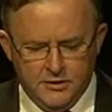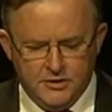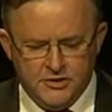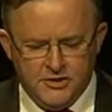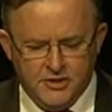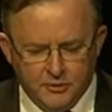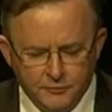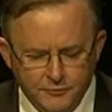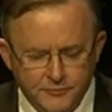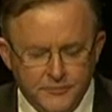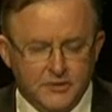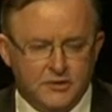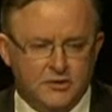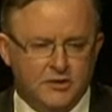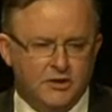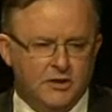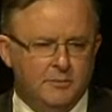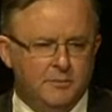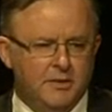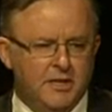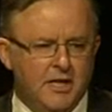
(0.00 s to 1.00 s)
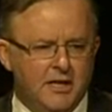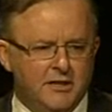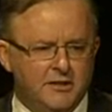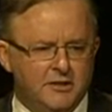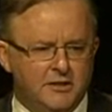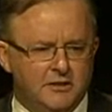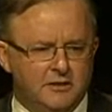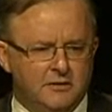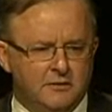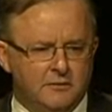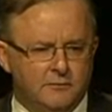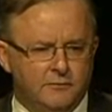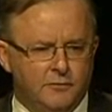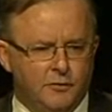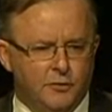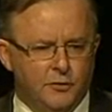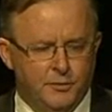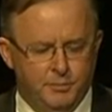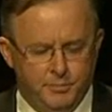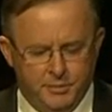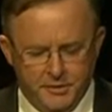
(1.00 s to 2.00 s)
self-determination
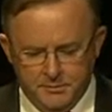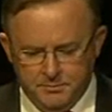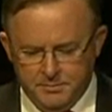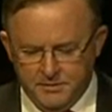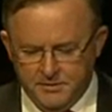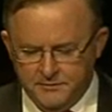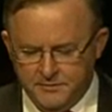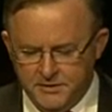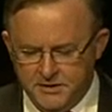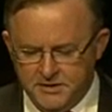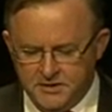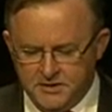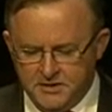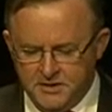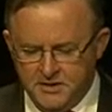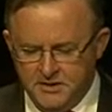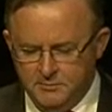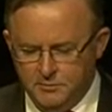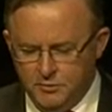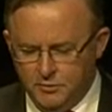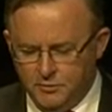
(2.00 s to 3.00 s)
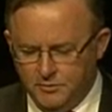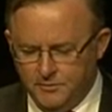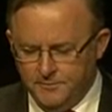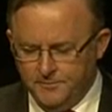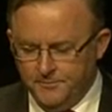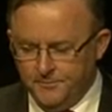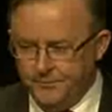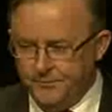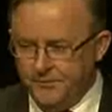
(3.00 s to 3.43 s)
for the people of East Timor,